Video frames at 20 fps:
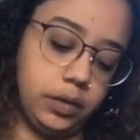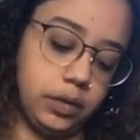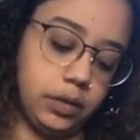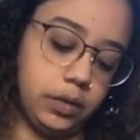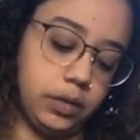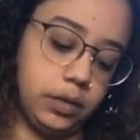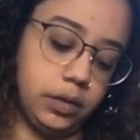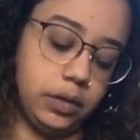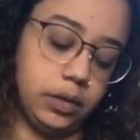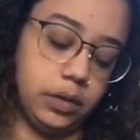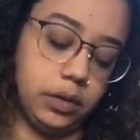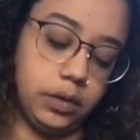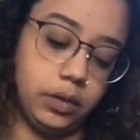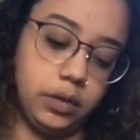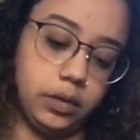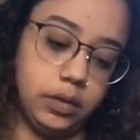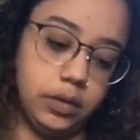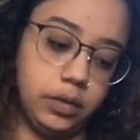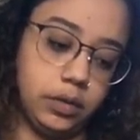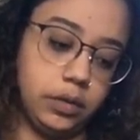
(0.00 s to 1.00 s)

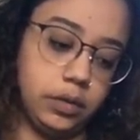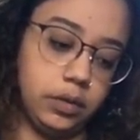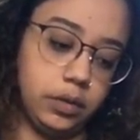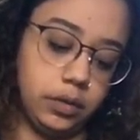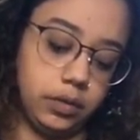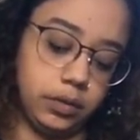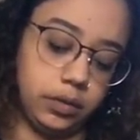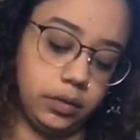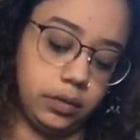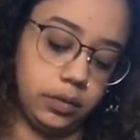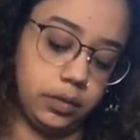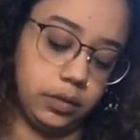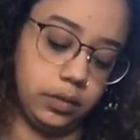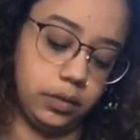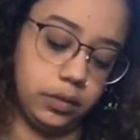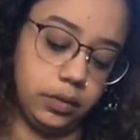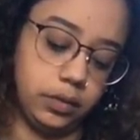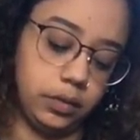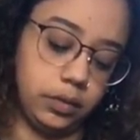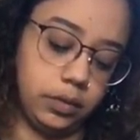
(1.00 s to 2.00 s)

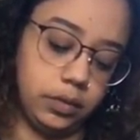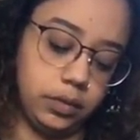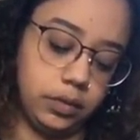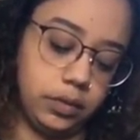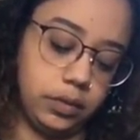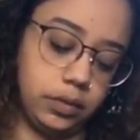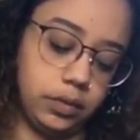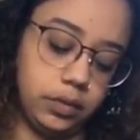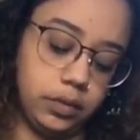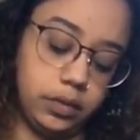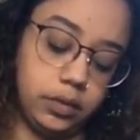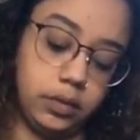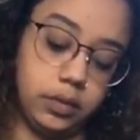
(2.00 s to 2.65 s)
[no speech]